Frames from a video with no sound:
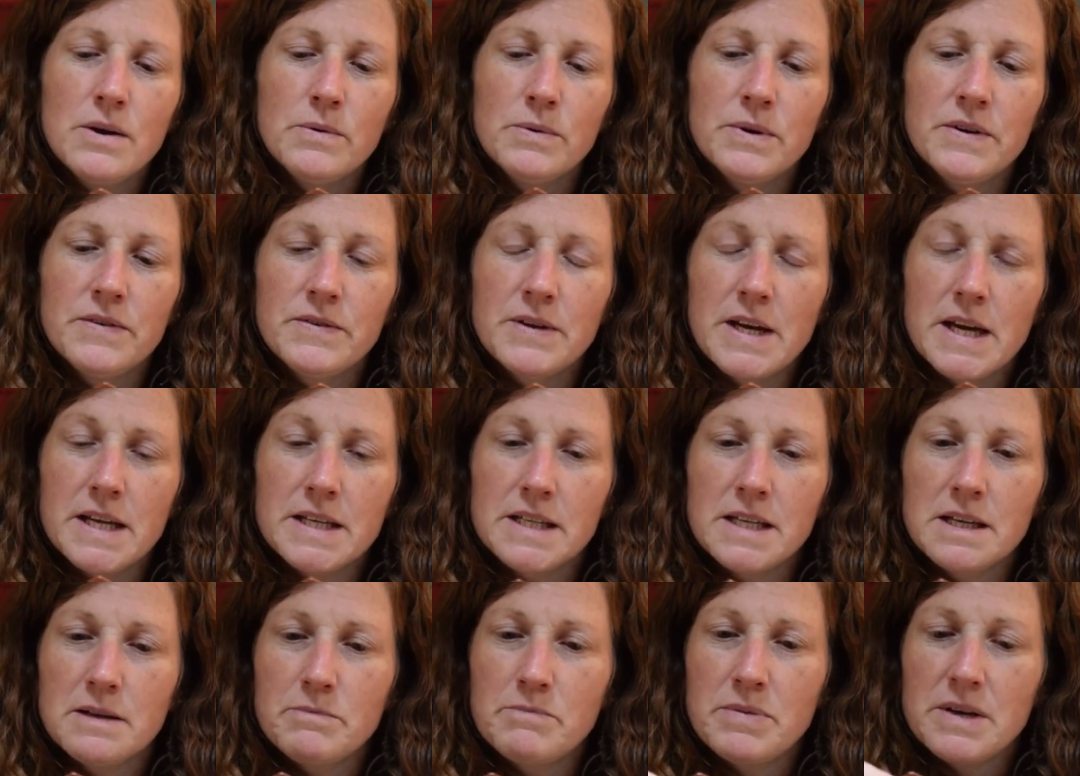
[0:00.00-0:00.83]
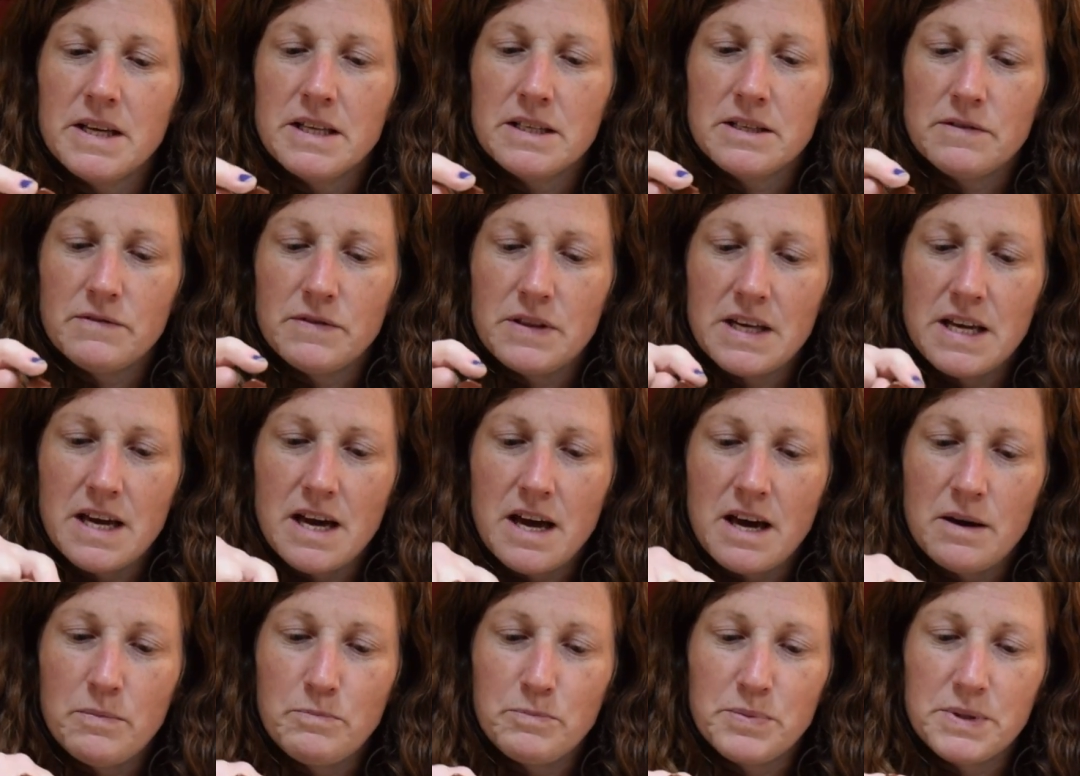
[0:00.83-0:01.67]
We're getting a bit of the
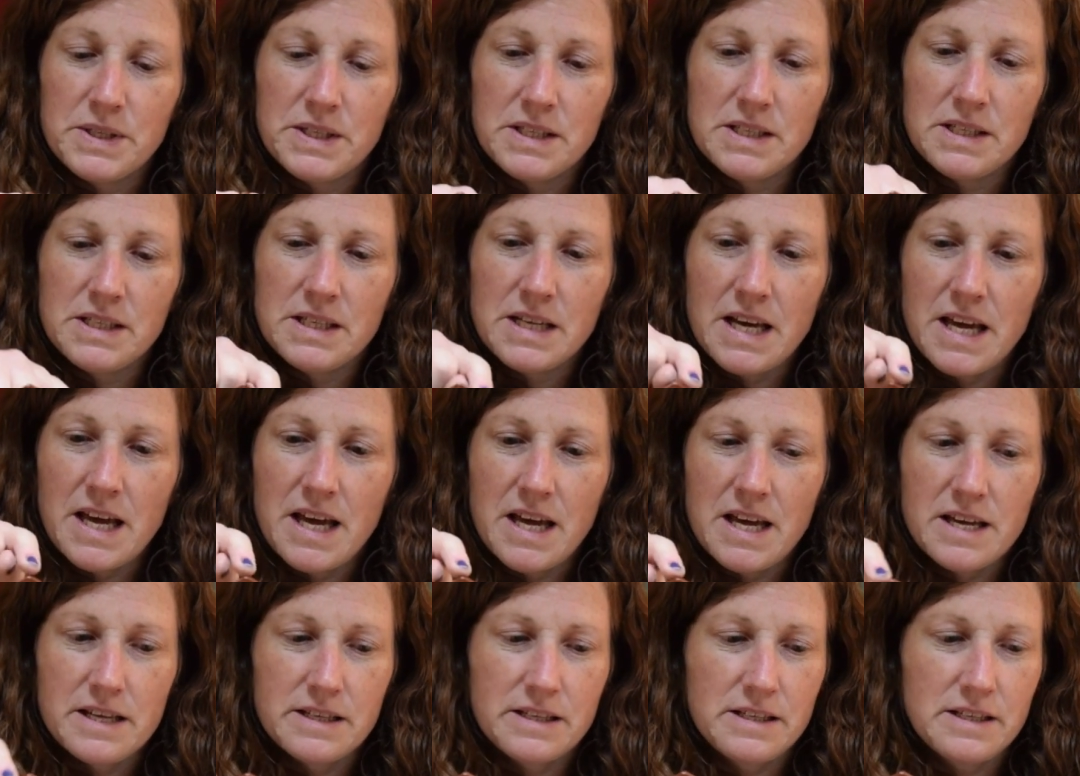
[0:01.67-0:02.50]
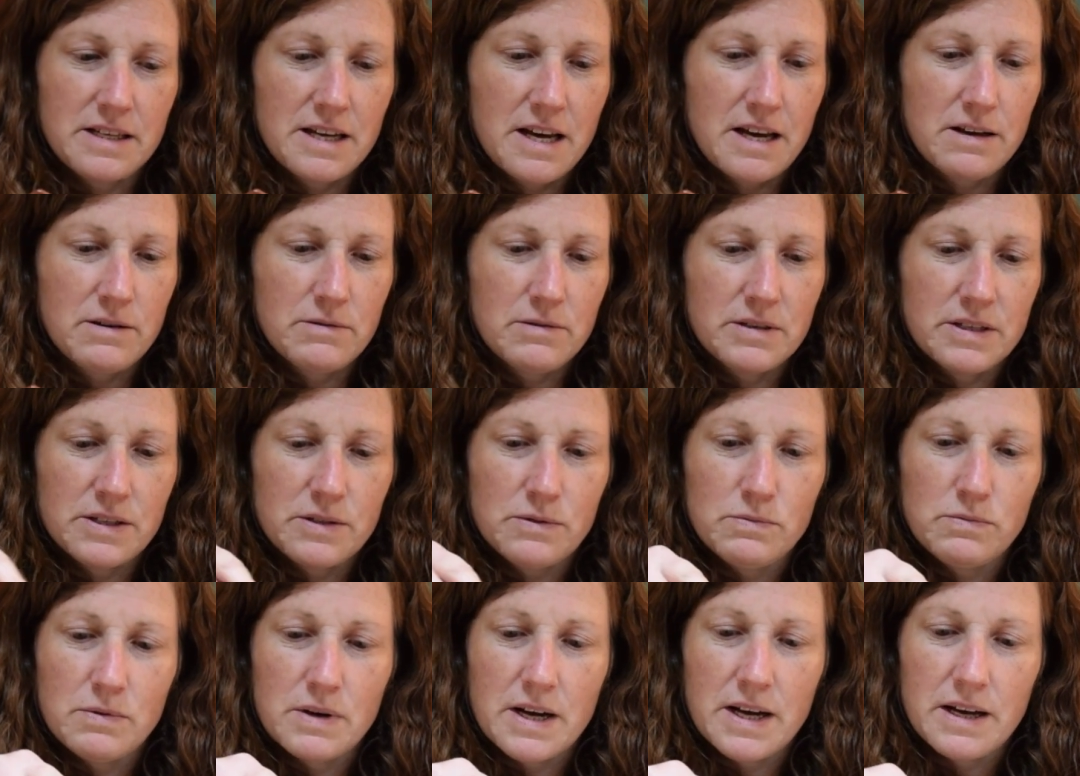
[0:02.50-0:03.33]
upstairs now
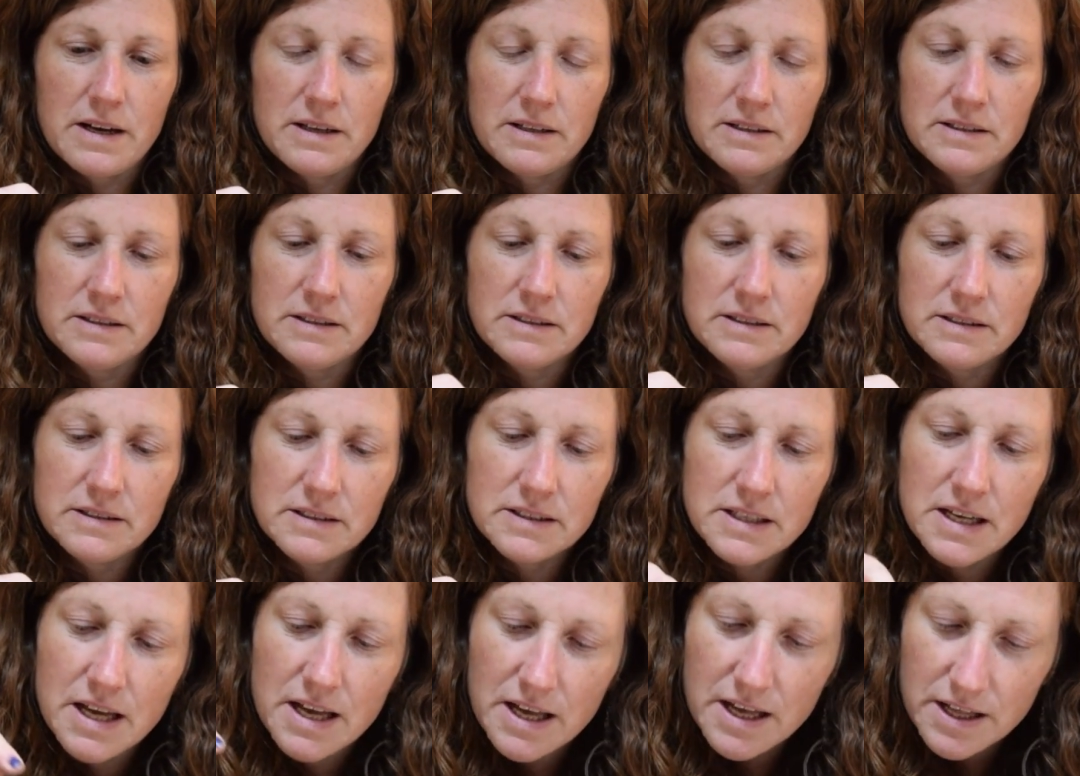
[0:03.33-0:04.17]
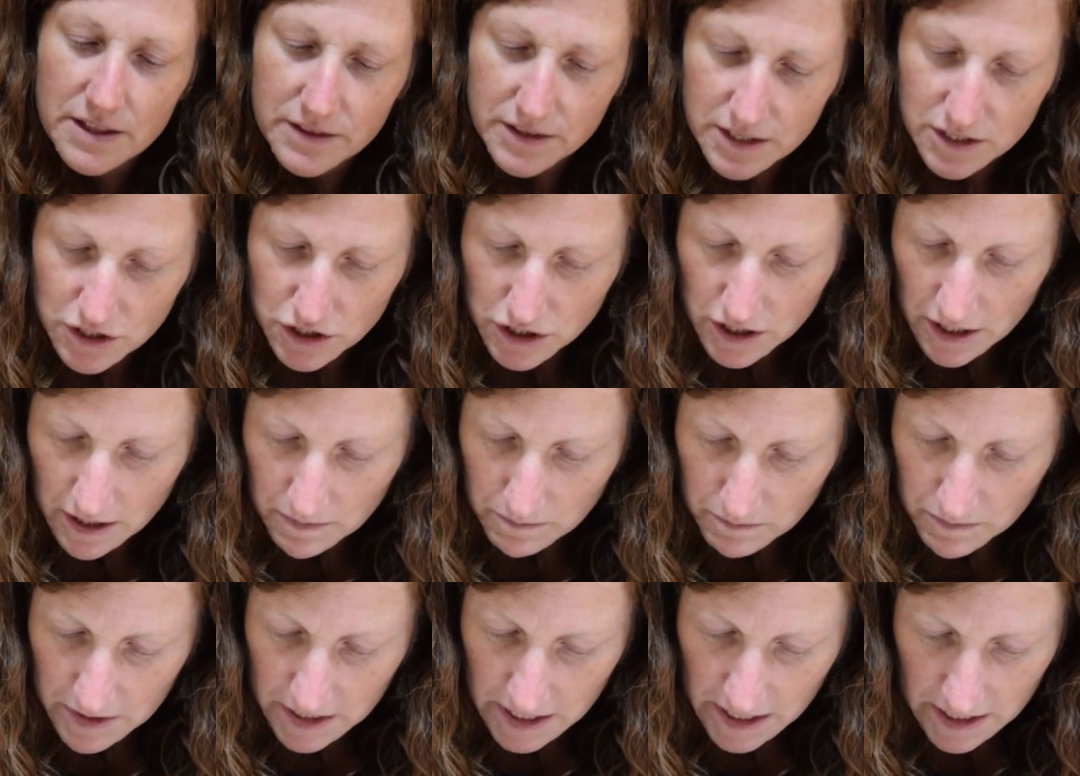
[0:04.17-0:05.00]
as well. The
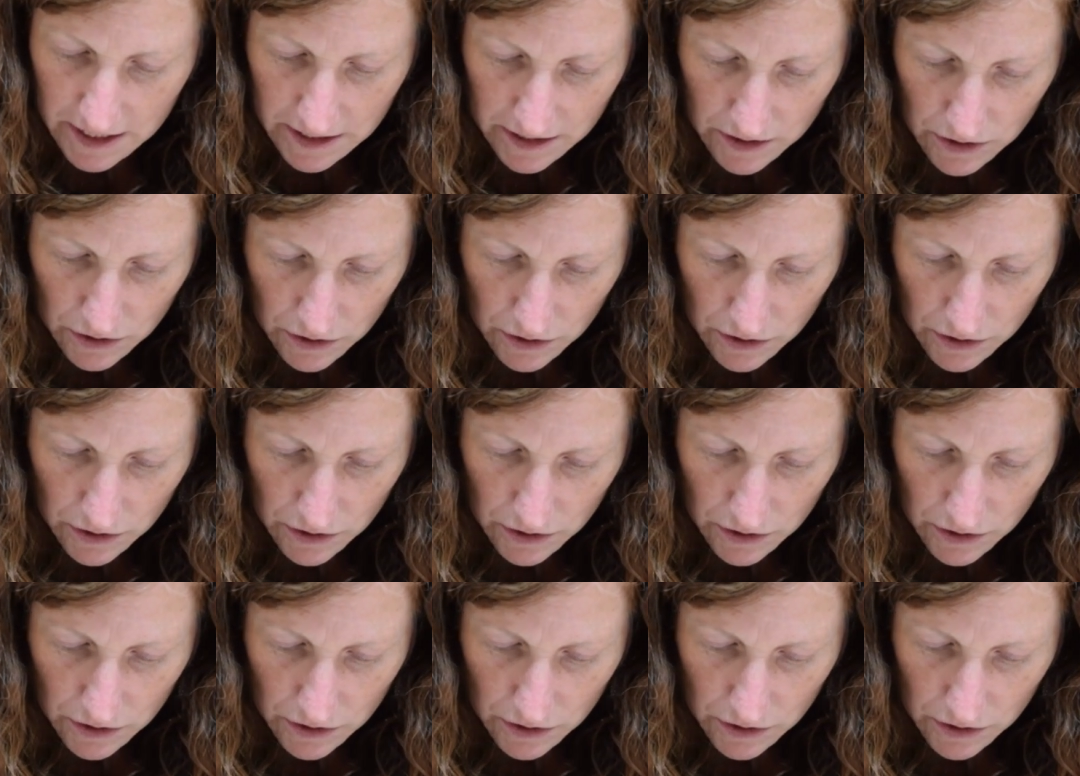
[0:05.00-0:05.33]
chimney is